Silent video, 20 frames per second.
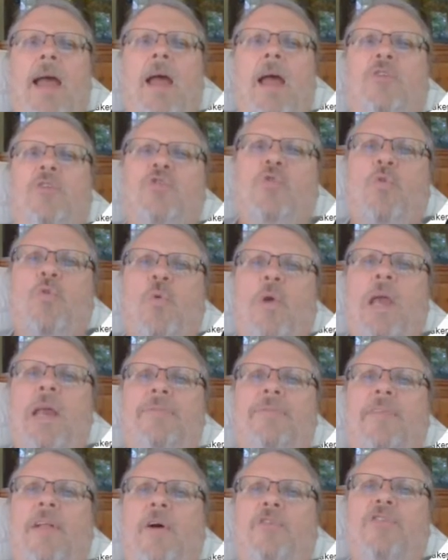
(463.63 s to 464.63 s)
Screen
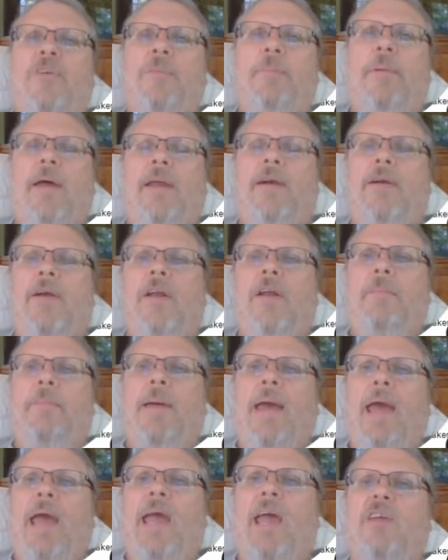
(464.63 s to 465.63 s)
flows embedded on a
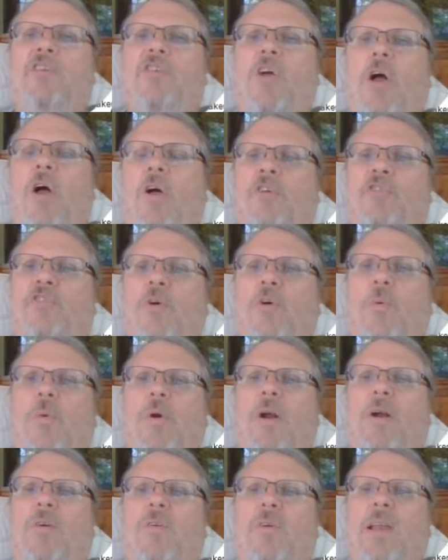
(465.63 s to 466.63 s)
page also
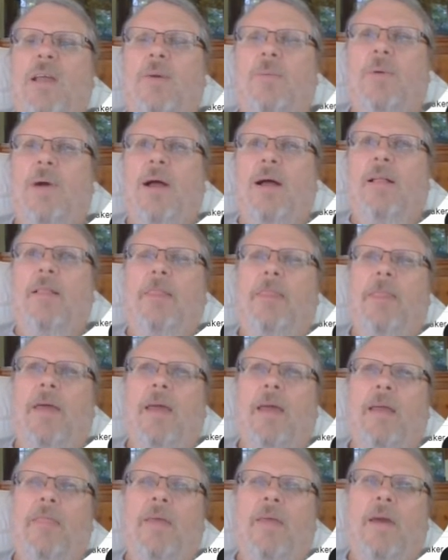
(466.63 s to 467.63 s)
work really well.
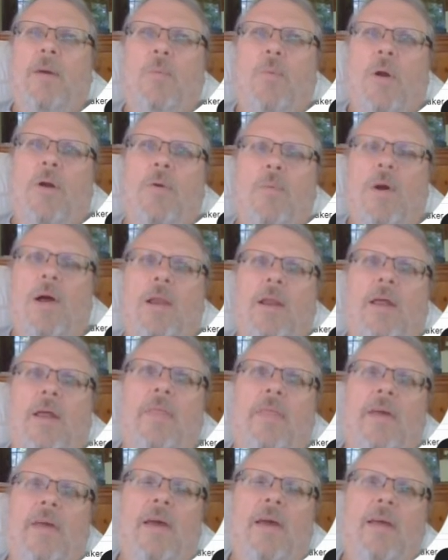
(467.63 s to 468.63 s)
They work well
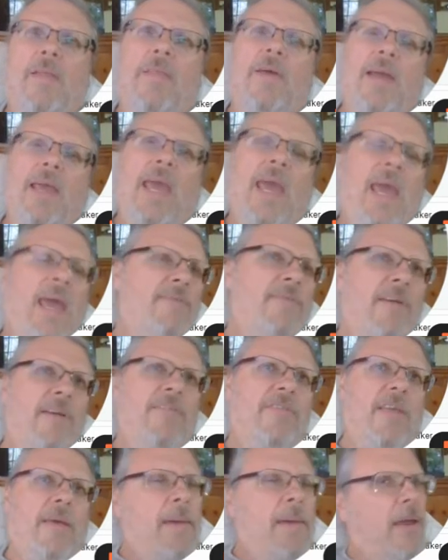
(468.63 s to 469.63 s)
on the
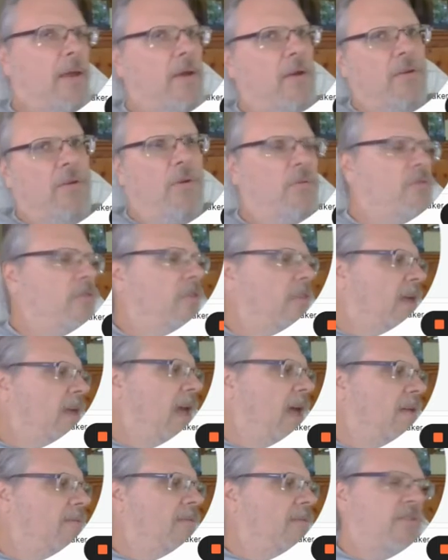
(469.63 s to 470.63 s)
canvas. They make good use of the
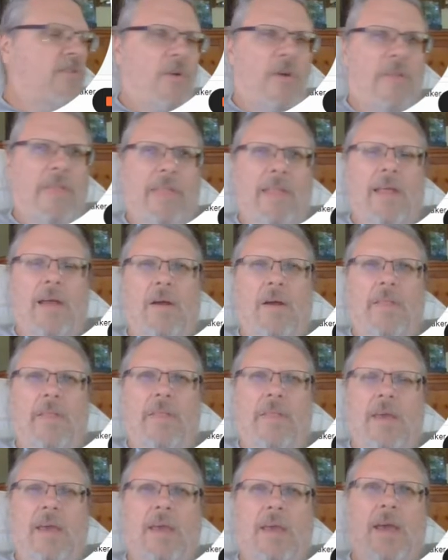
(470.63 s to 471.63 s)
canvas on
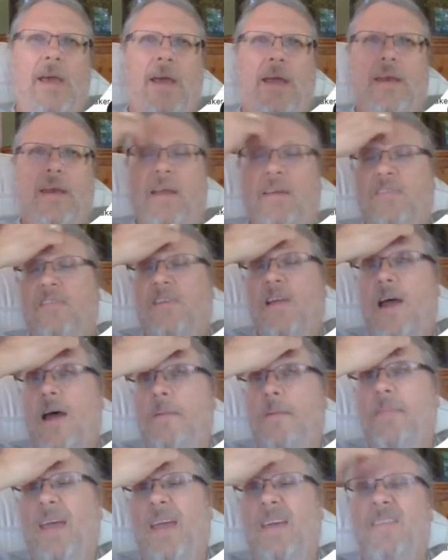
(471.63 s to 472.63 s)
the
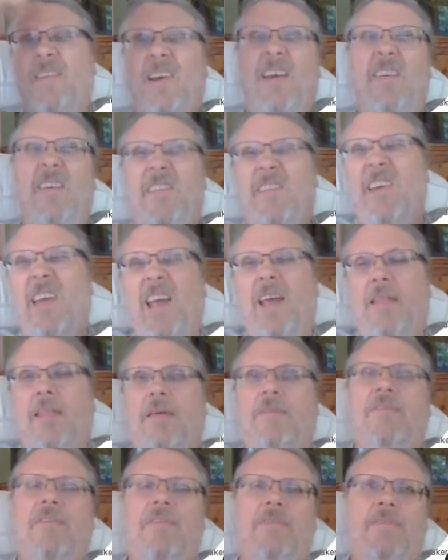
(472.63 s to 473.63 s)
desktop. They even understand
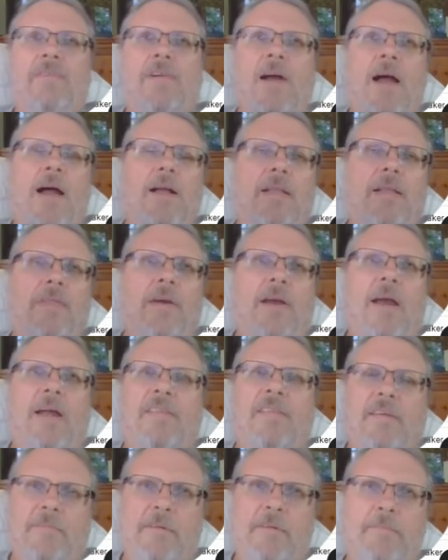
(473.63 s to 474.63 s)
the
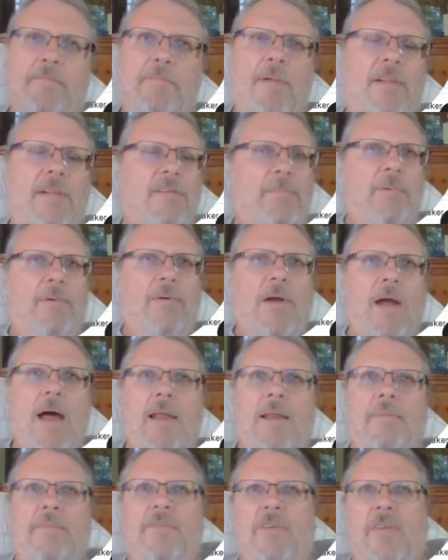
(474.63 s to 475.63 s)
concept of multiple
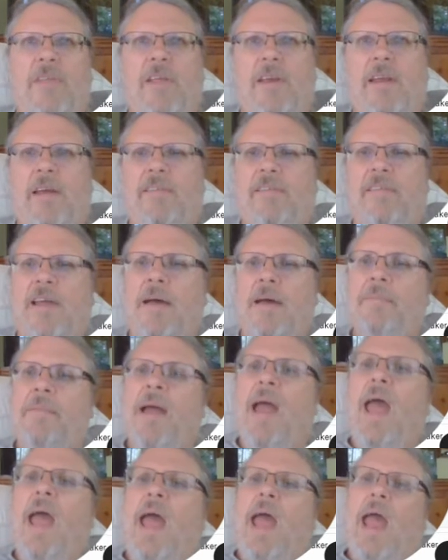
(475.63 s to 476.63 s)
columns on the desktop,
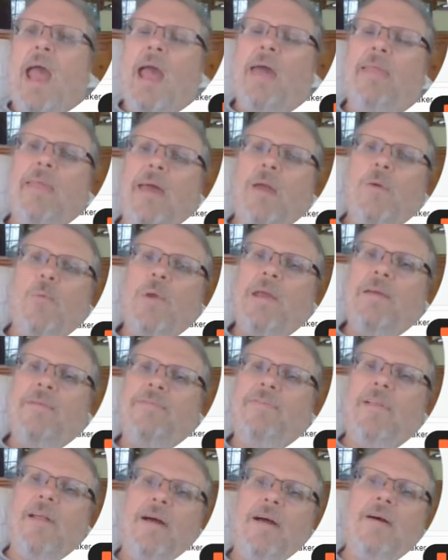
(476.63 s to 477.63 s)
and they
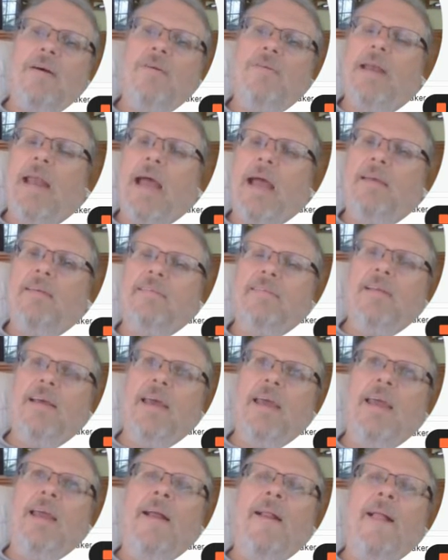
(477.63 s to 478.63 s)
reflow
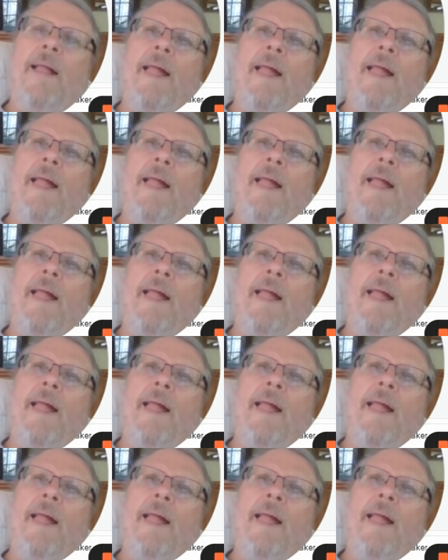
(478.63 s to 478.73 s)
nicely